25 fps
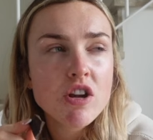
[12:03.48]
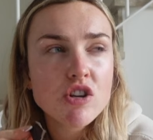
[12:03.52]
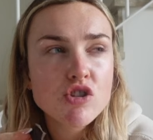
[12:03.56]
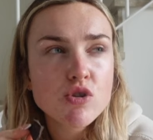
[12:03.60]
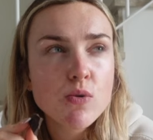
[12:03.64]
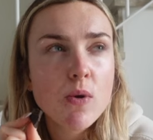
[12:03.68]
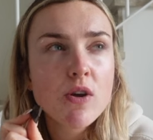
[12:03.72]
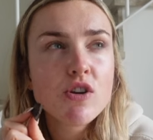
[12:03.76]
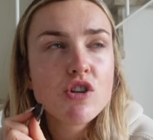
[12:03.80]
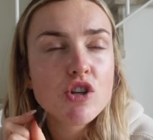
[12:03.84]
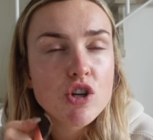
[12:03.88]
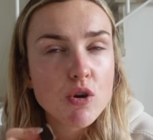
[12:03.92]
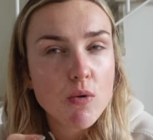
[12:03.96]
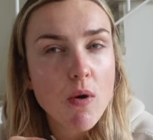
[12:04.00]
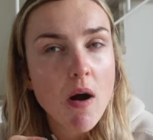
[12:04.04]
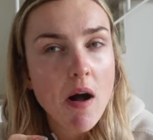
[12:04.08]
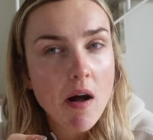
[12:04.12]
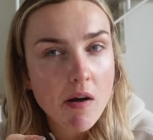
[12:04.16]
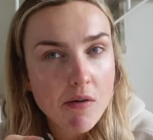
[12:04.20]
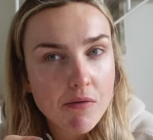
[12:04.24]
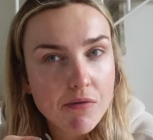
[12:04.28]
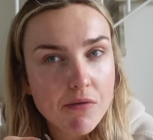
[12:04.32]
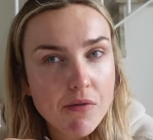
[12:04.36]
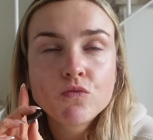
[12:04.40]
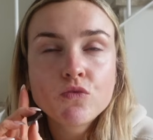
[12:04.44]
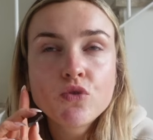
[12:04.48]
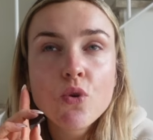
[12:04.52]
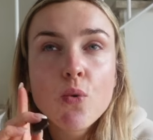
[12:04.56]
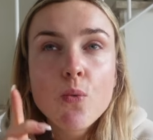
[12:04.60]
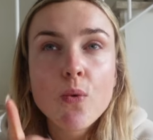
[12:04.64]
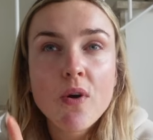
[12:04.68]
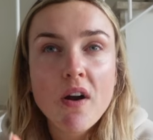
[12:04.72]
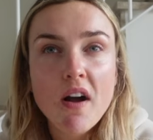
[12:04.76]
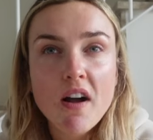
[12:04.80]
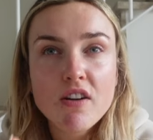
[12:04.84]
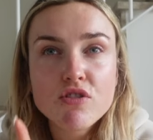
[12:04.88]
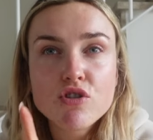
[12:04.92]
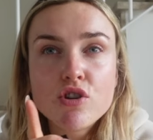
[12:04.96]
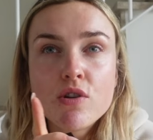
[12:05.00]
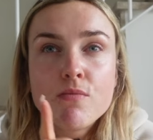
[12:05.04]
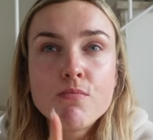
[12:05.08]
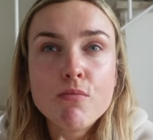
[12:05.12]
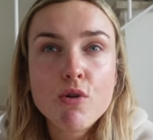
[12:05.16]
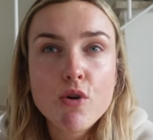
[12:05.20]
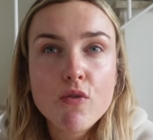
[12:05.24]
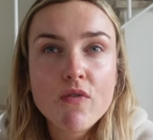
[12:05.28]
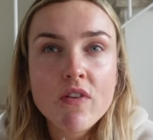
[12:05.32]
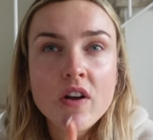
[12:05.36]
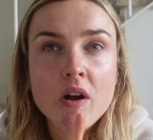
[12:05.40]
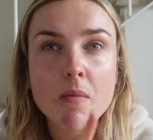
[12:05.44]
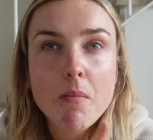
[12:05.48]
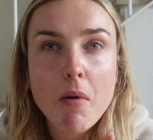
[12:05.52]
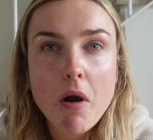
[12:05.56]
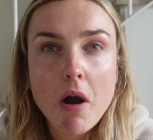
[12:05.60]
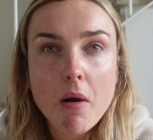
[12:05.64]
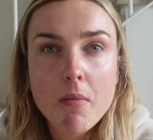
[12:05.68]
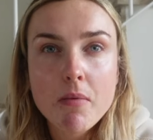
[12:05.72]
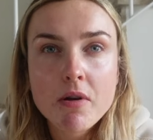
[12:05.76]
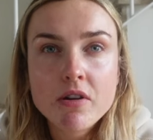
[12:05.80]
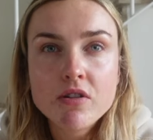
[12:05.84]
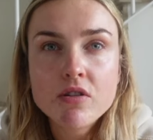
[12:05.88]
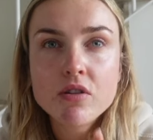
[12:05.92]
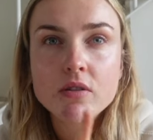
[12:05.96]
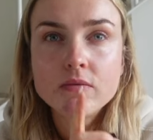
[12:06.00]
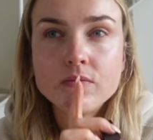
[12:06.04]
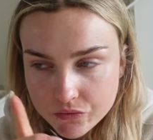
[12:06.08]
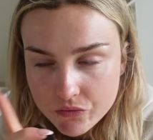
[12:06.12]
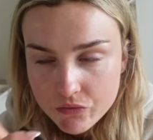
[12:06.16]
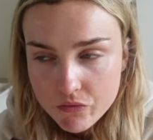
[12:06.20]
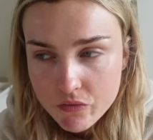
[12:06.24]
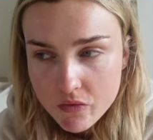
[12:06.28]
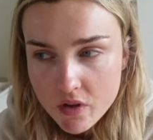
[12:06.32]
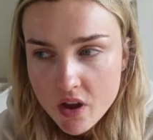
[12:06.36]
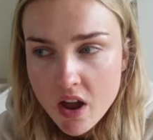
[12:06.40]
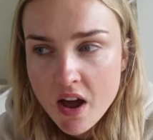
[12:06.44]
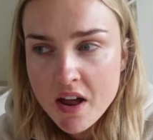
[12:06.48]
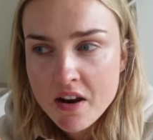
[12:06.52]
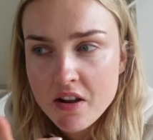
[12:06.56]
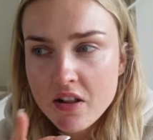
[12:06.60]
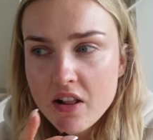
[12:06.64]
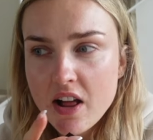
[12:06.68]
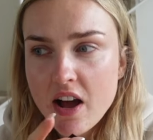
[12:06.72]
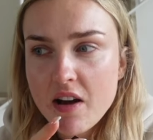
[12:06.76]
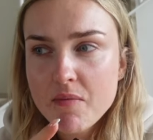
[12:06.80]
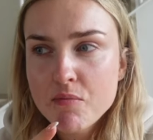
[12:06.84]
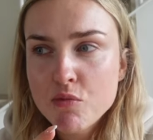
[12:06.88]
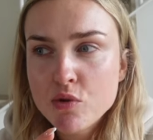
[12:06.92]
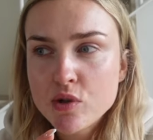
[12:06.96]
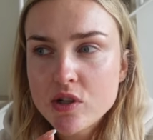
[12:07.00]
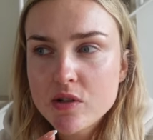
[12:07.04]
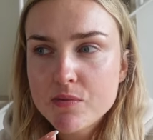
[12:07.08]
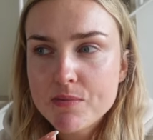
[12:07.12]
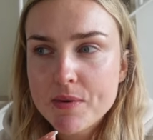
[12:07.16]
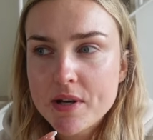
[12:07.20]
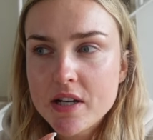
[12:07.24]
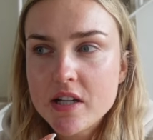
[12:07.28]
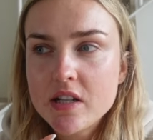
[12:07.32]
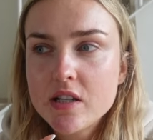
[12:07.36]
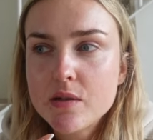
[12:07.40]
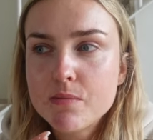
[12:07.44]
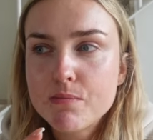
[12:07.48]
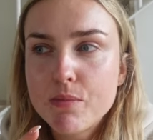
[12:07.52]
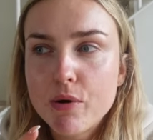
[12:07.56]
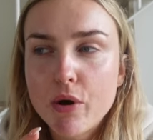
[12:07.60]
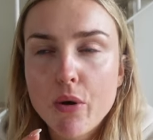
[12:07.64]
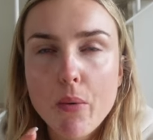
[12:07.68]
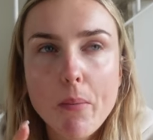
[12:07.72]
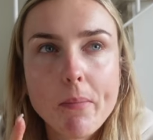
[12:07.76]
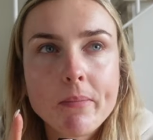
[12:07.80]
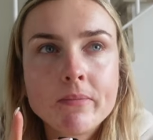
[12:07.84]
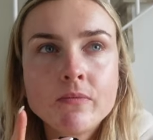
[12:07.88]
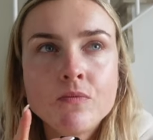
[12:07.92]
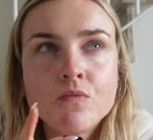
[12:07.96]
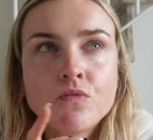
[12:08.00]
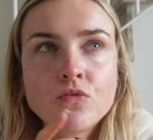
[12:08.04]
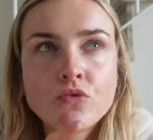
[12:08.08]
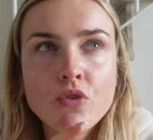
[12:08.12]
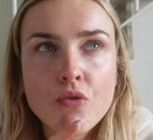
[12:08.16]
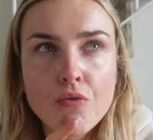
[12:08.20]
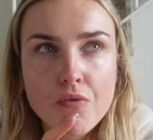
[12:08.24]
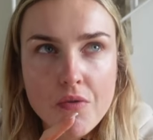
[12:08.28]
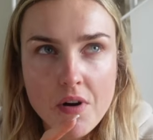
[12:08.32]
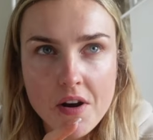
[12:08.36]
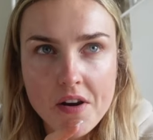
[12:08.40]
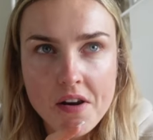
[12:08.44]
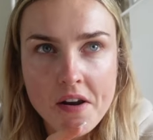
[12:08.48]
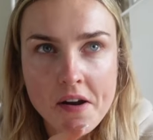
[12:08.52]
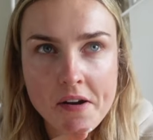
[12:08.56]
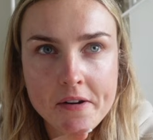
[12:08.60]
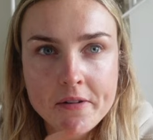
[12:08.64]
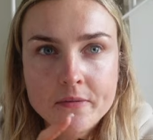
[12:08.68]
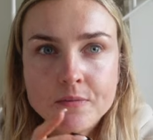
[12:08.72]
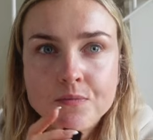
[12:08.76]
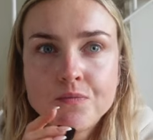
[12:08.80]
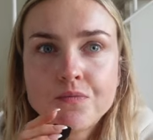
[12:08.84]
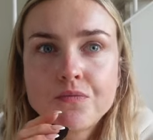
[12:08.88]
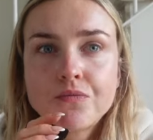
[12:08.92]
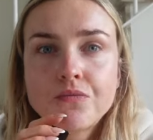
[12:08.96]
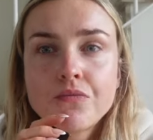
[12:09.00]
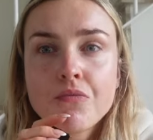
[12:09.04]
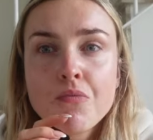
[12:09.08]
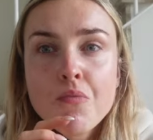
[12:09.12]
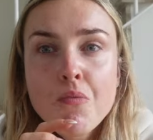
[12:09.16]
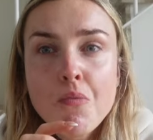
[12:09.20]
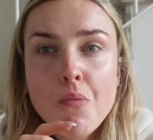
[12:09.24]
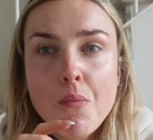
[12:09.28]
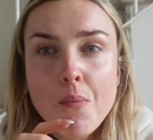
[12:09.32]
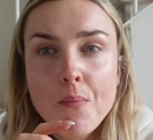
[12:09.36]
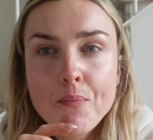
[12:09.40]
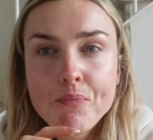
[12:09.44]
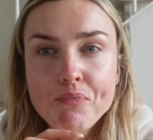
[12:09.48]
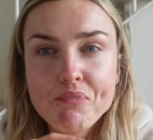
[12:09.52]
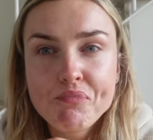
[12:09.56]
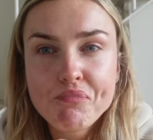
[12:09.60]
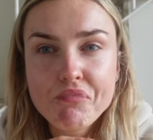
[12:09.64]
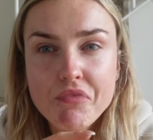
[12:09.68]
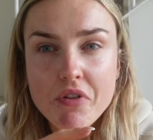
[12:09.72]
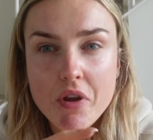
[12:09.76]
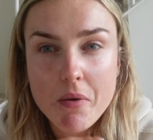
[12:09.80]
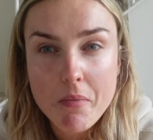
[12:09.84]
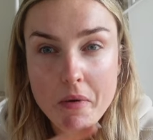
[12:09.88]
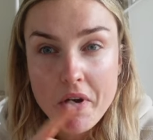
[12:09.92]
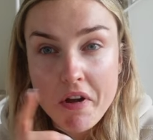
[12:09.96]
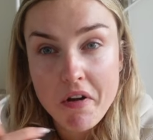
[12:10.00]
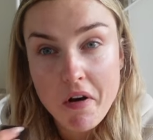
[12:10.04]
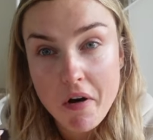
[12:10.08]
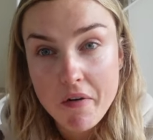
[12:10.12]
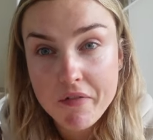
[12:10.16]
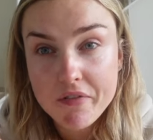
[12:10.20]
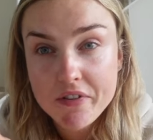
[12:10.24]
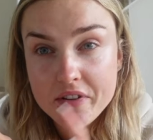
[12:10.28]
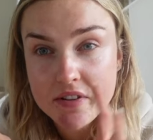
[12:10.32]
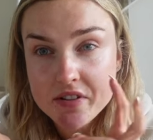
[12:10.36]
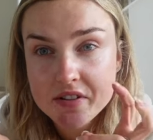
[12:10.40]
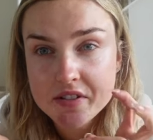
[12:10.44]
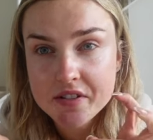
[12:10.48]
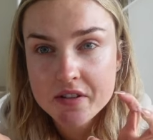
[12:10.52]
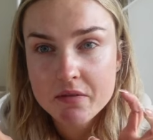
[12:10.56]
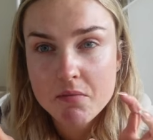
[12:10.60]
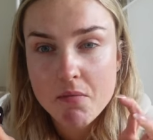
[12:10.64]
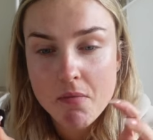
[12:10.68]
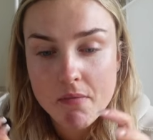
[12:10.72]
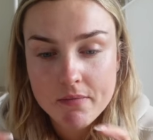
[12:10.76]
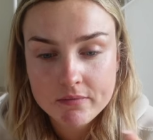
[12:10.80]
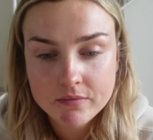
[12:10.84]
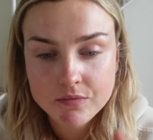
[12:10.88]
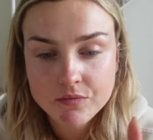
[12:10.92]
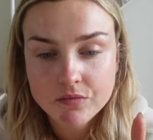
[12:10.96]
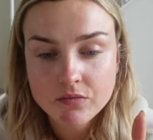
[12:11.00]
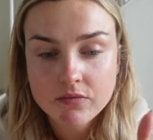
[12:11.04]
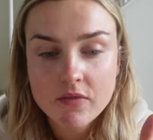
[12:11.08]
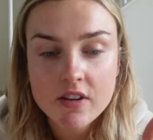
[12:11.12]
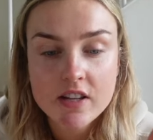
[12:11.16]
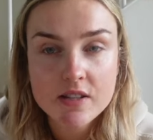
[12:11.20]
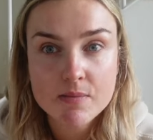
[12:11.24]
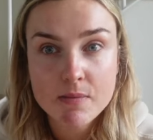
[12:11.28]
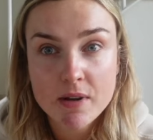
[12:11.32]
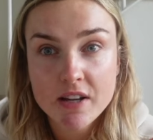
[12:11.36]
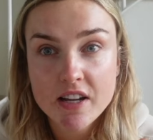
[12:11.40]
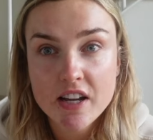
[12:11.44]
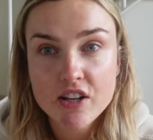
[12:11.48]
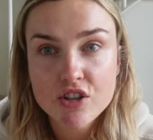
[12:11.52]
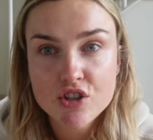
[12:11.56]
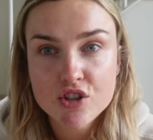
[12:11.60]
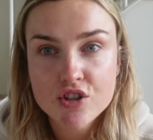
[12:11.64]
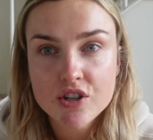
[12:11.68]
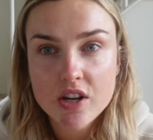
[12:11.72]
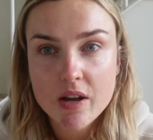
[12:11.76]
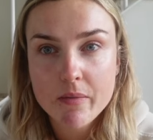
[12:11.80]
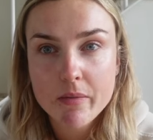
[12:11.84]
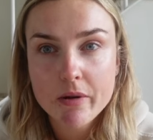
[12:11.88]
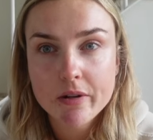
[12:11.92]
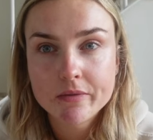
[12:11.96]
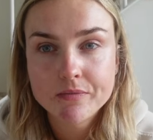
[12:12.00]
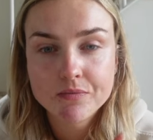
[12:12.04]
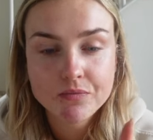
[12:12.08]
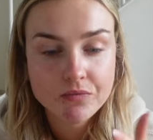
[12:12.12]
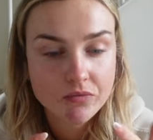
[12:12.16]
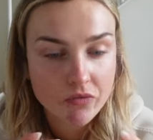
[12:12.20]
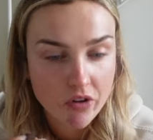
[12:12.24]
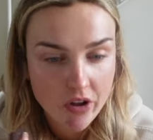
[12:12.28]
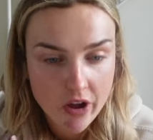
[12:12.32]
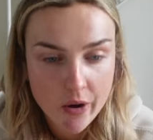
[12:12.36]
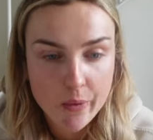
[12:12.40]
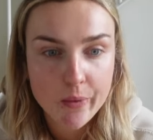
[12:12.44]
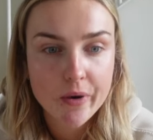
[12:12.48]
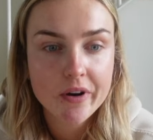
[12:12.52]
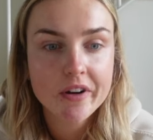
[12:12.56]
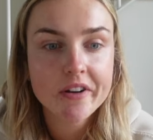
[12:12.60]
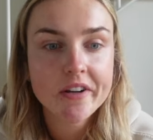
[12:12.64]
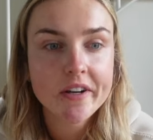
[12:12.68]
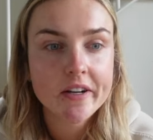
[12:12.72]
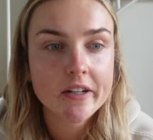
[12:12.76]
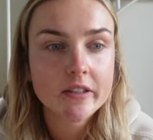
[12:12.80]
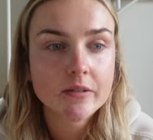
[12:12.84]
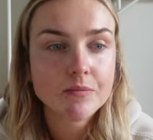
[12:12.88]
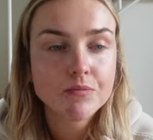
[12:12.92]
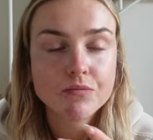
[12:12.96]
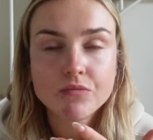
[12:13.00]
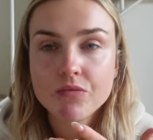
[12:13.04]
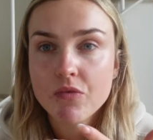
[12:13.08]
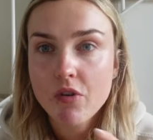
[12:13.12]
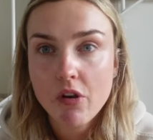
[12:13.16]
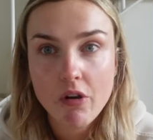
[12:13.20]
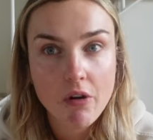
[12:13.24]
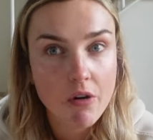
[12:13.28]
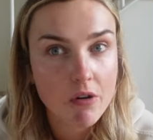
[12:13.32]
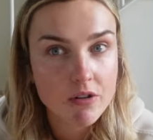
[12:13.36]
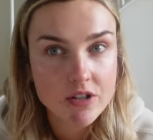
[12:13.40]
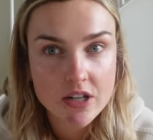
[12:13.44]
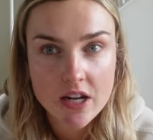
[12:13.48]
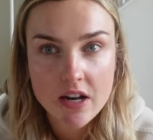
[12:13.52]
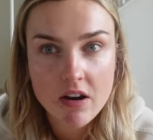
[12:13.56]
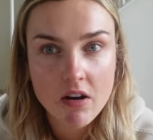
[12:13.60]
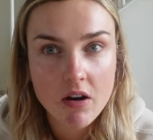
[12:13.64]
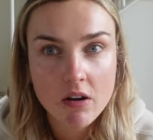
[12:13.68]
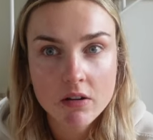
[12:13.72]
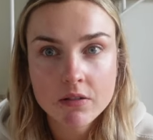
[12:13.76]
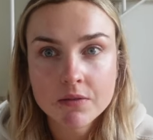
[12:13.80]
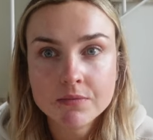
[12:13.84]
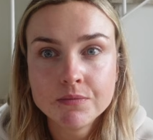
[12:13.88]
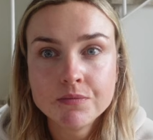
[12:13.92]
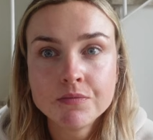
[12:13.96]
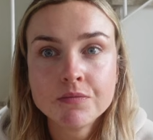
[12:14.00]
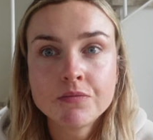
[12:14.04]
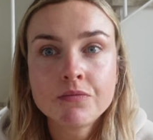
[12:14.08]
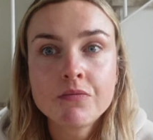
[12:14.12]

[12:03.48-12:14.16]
issue I do have, we're actually moving apartment and it'll have more space, but right now, my office is my kitchen table. I work here all day long.